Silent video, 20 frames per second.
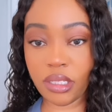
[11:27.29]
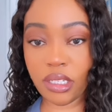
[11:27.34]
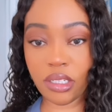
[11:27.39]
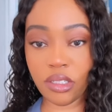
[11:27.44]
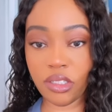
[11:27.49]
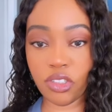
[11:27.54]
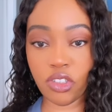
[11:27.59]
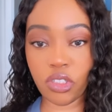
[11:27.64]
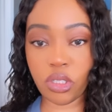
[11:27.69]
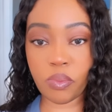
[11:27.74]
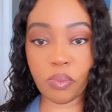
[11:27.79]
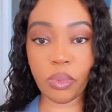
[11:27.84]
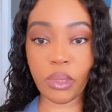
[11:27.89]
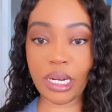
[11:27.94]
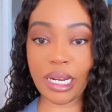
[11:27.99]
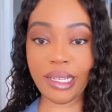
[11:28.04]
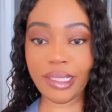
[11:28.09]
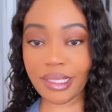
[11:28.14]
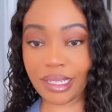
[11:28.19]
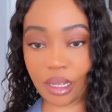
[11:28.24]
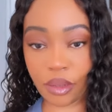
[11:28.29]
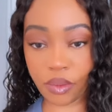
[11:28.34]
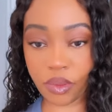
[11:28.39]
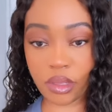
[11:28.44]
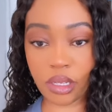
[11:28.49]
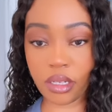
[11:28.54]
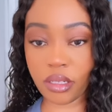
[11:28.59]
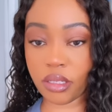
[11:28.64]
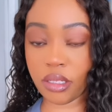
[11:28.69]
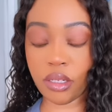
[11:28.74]
They just blurt out
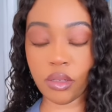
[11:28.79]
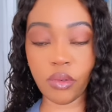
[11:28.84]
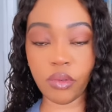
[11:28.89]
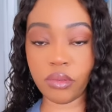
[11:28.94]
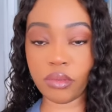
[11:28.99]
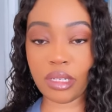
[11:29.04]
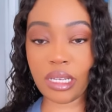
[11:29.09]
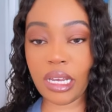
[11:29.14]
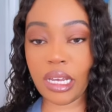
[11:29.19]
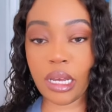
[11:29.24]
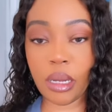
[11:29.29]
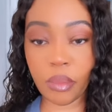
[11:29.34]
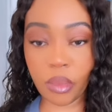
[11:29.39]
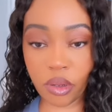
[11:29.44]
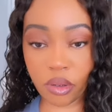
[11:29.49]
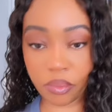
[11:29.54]
things. They don't care about